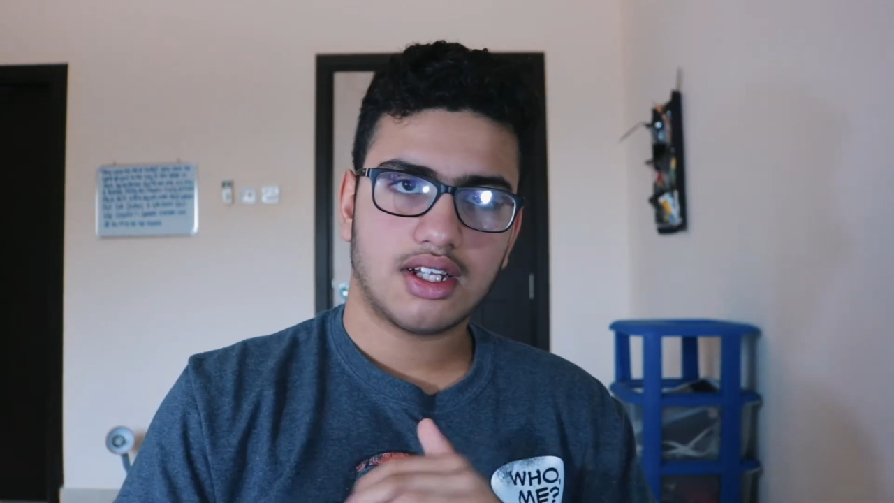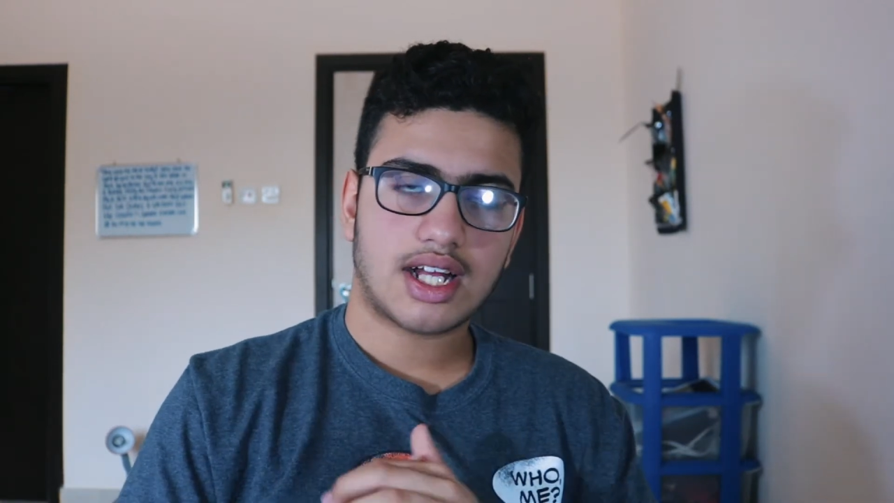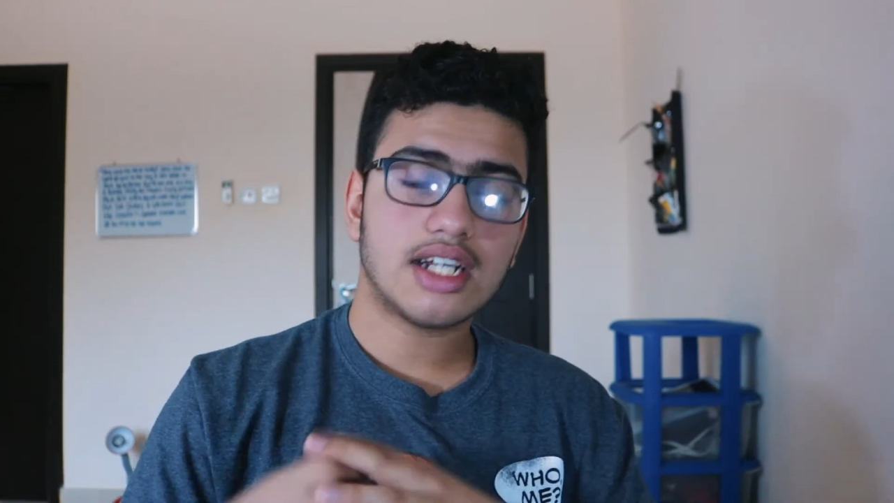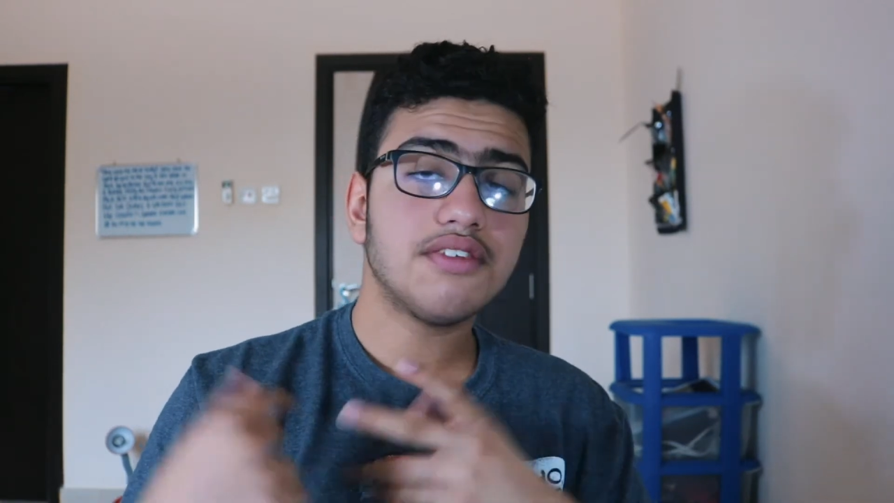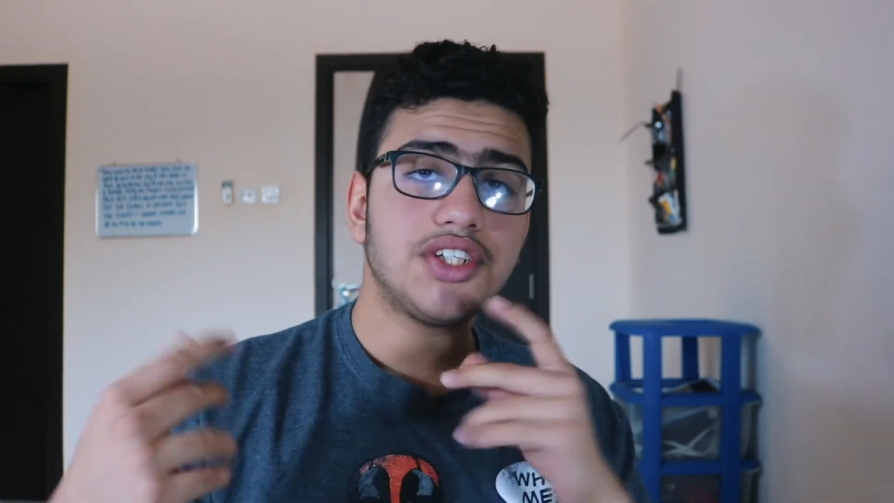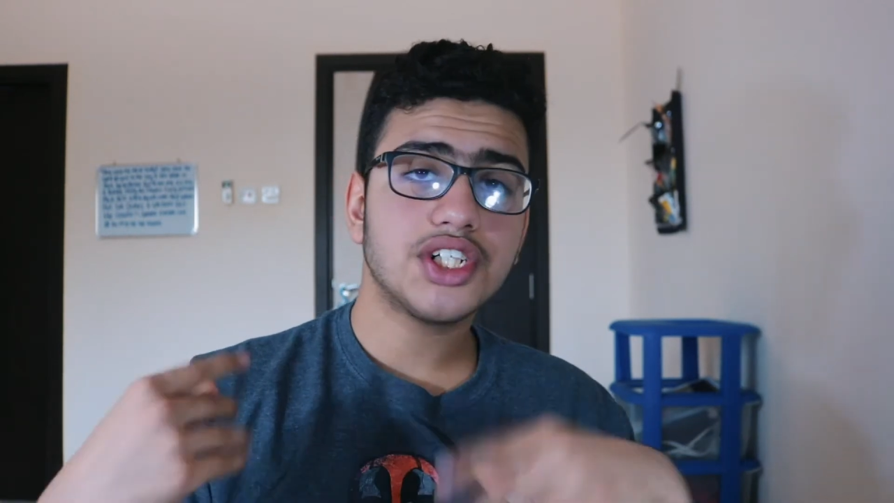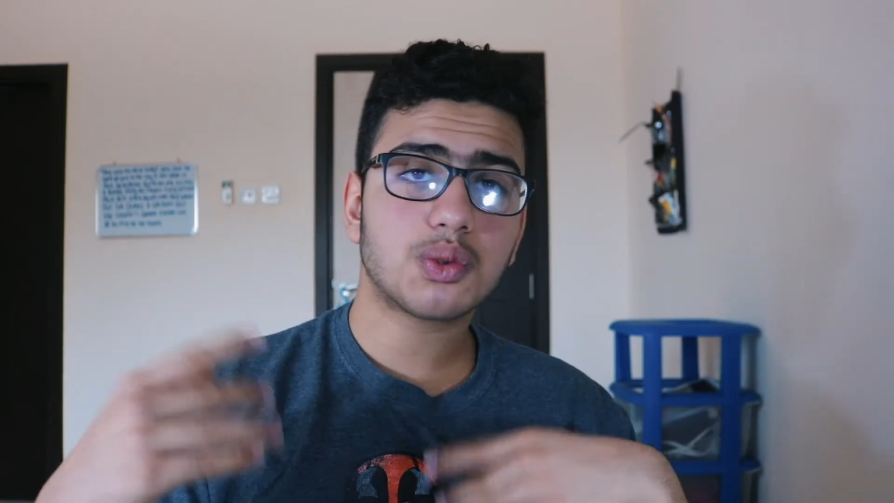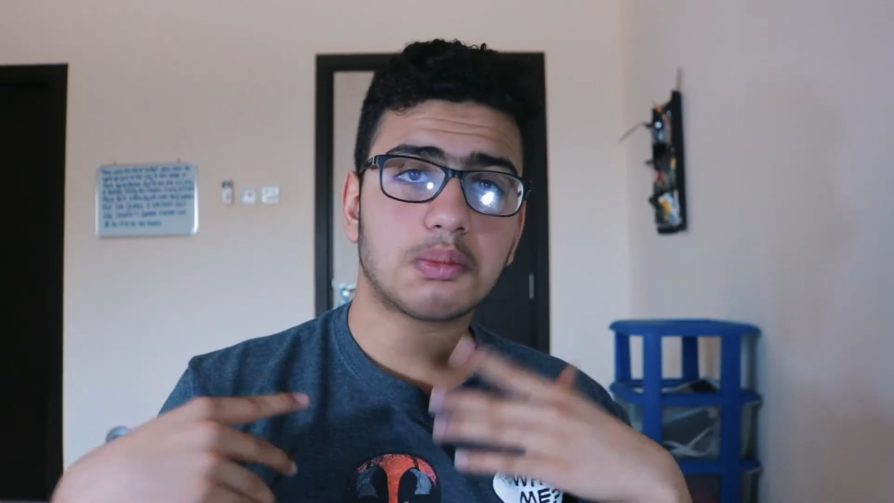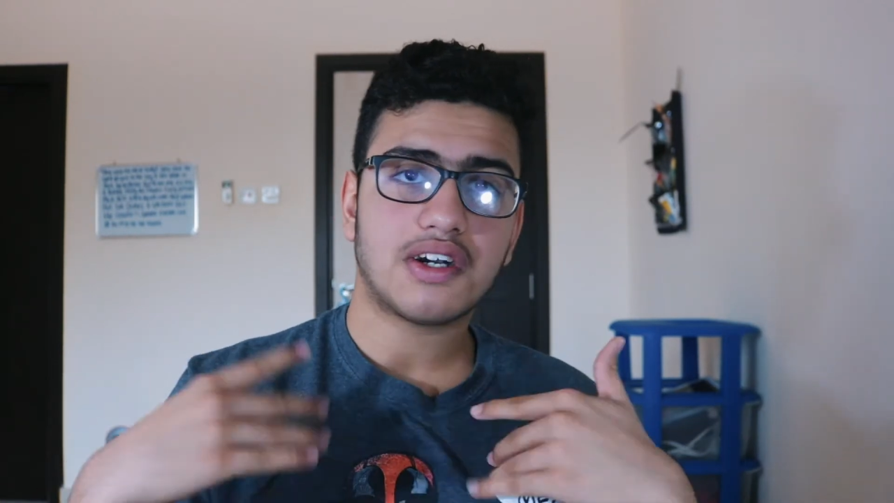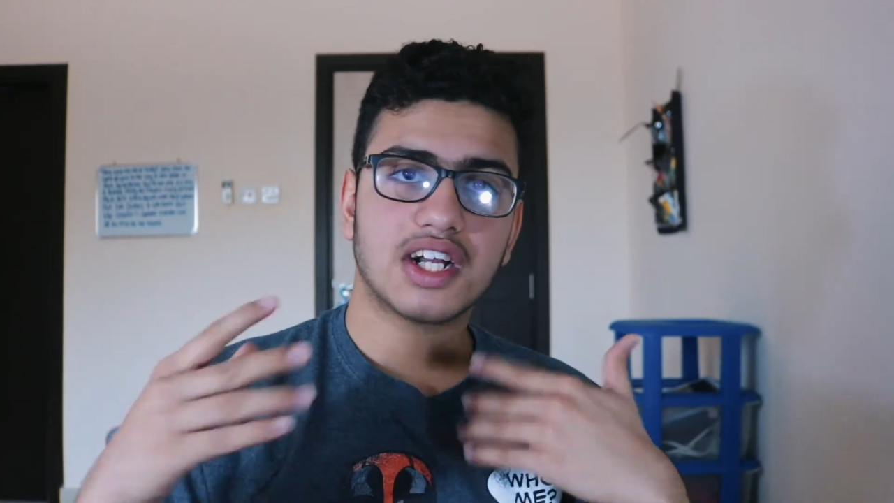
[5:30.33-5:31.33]
And if you just
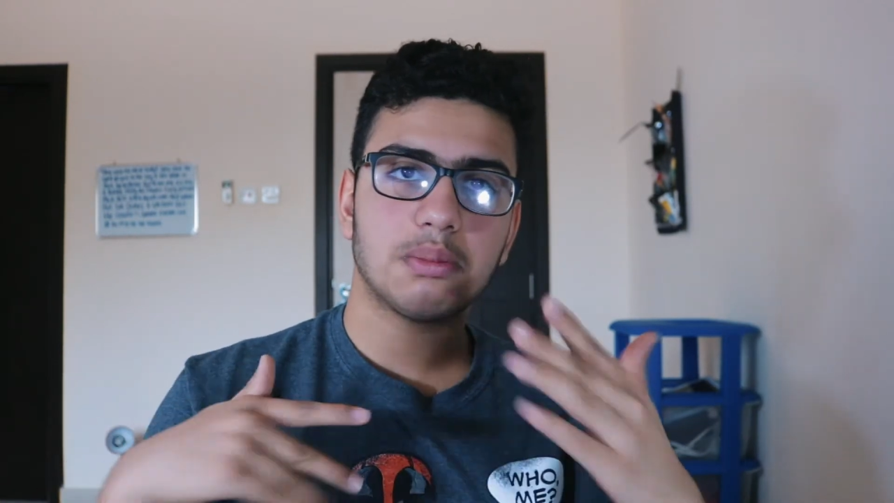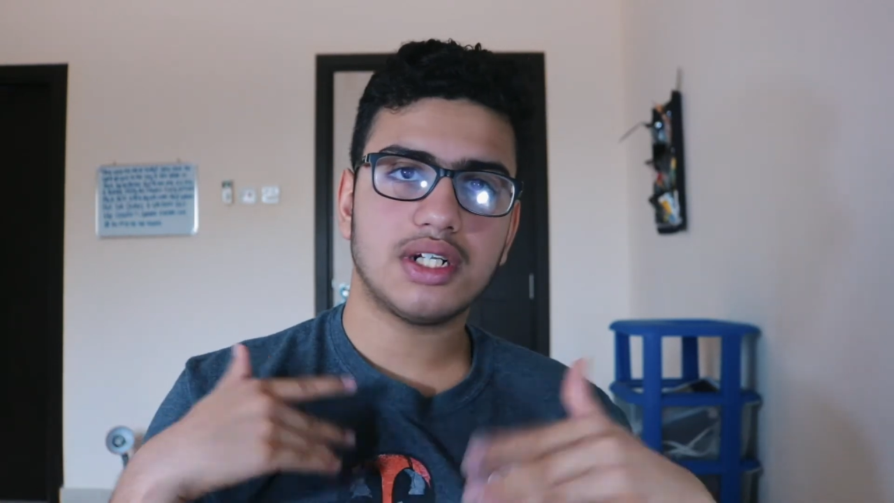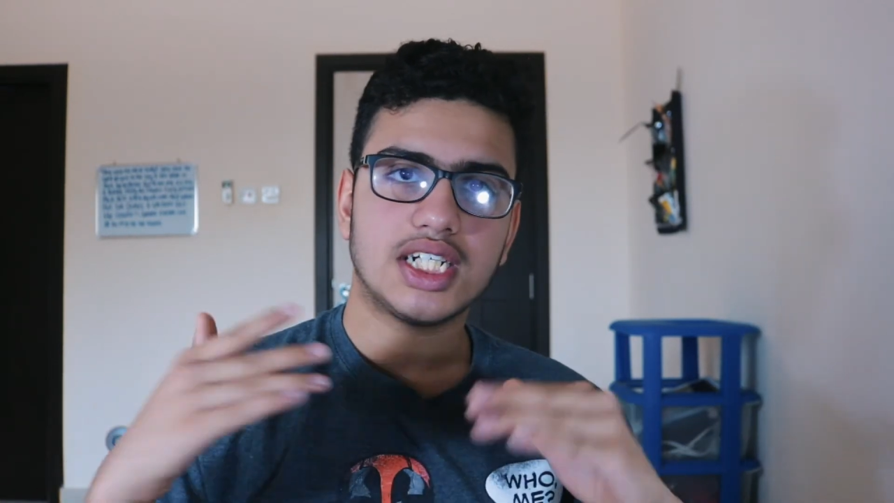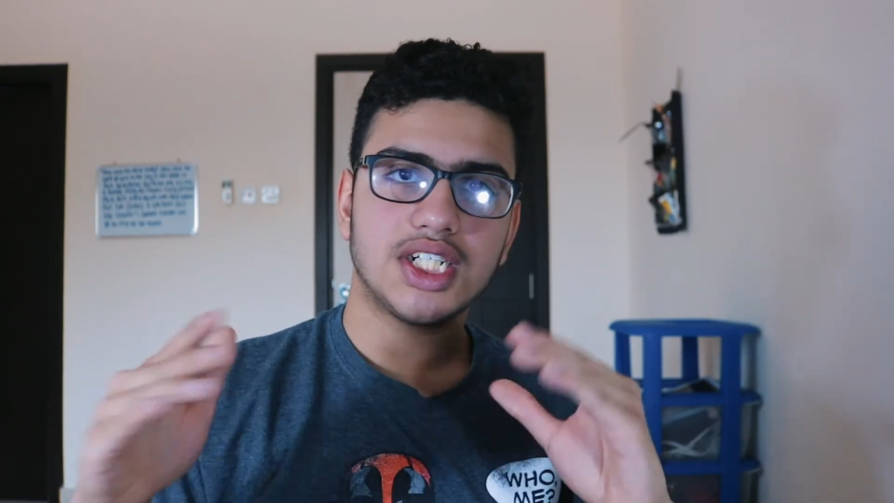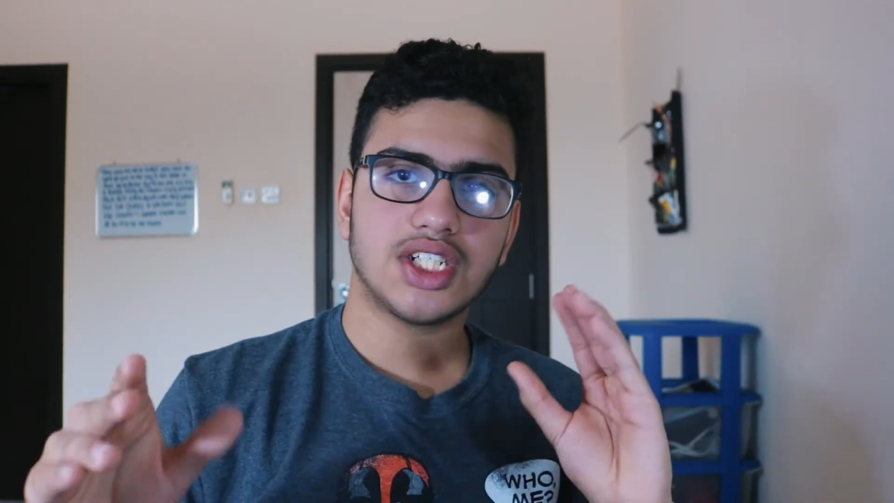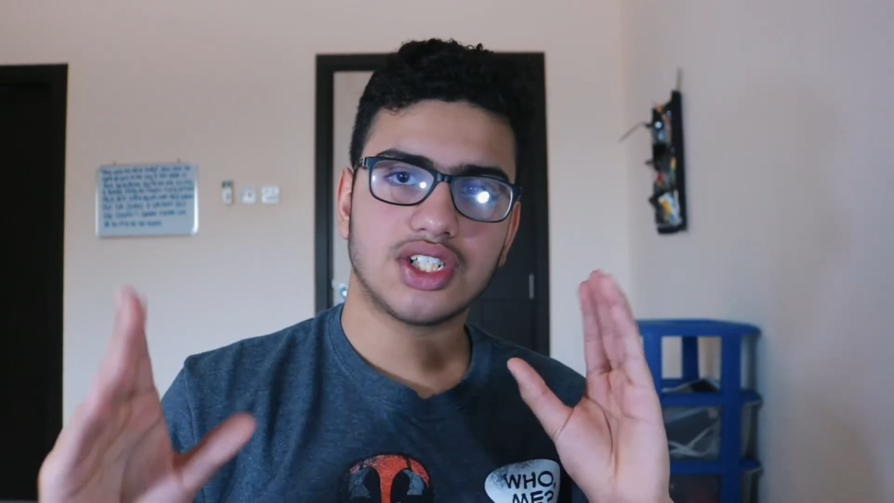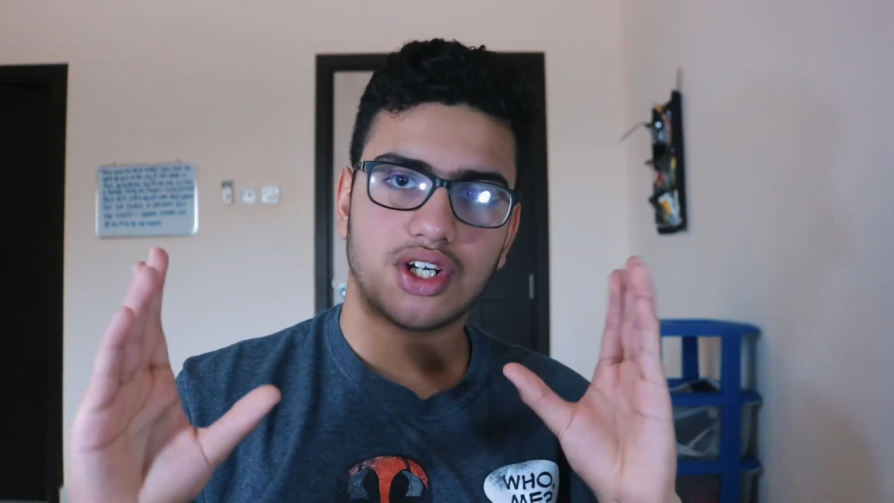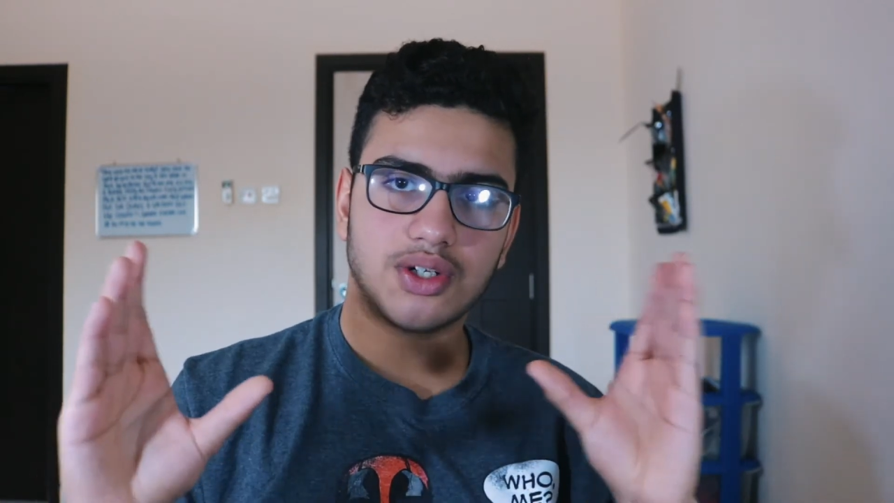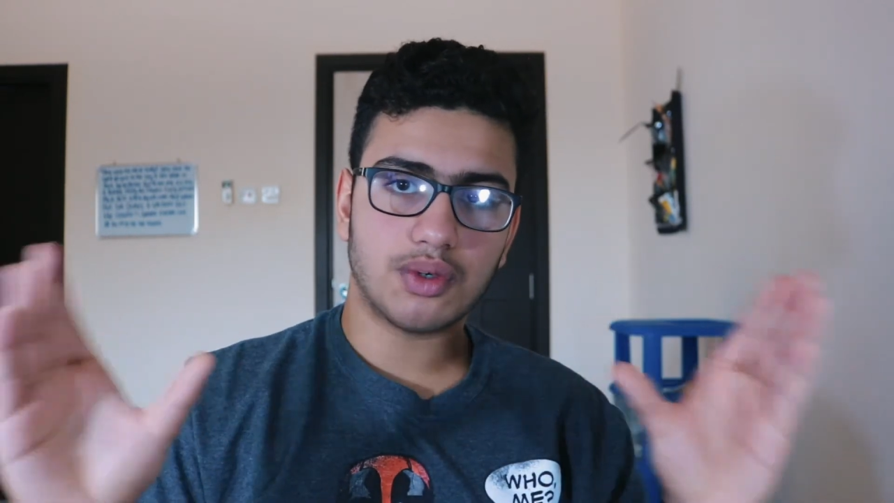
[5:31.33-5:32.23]
want my recommendations on